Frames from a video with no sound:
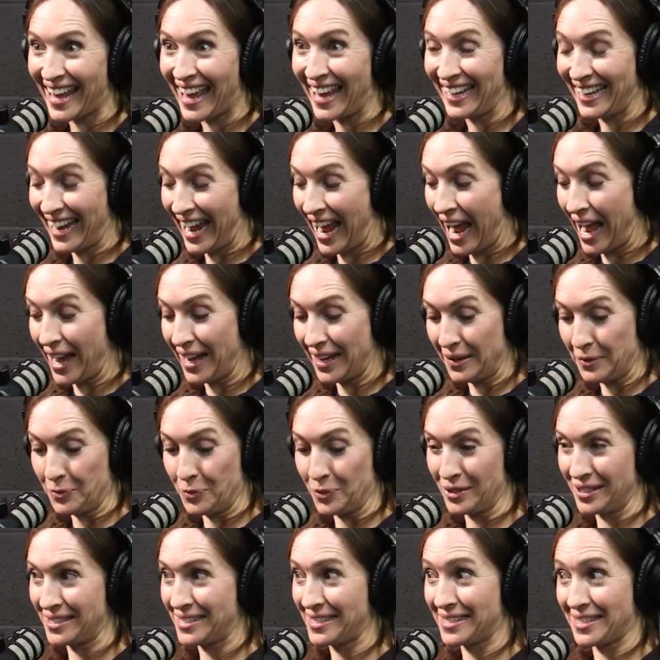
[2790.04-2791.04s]
And I
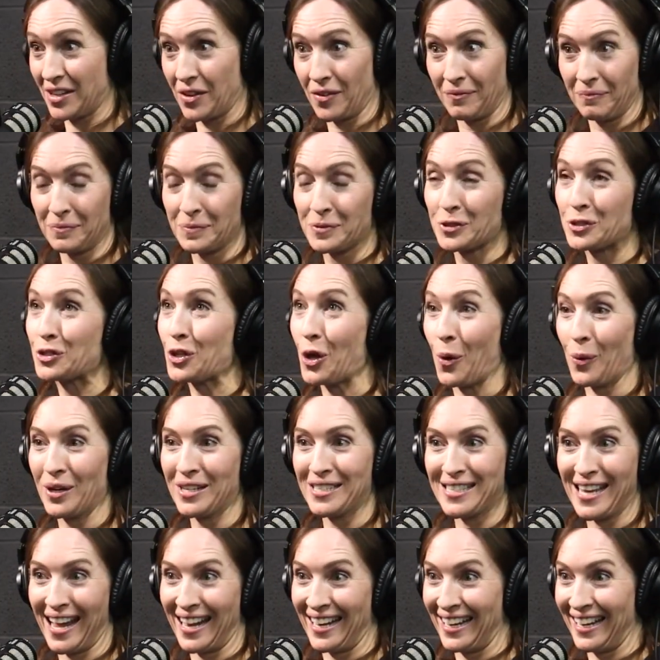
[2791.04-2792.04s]
was so
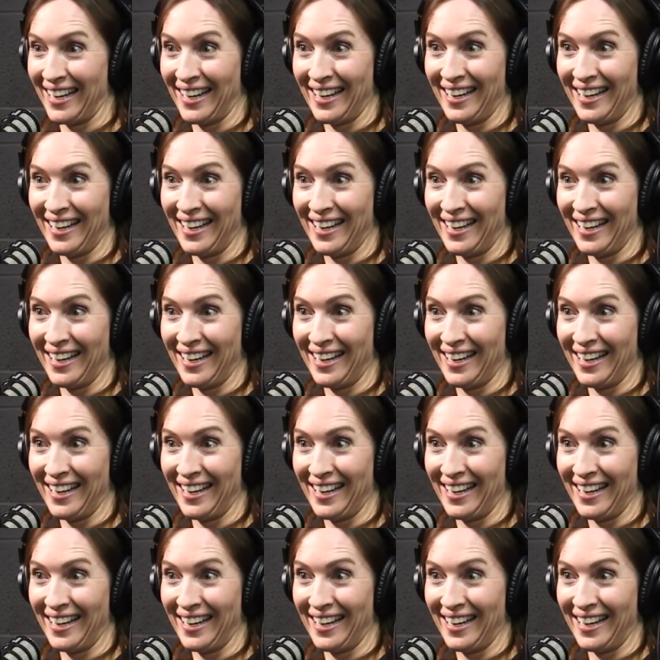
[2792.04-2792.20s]
excited.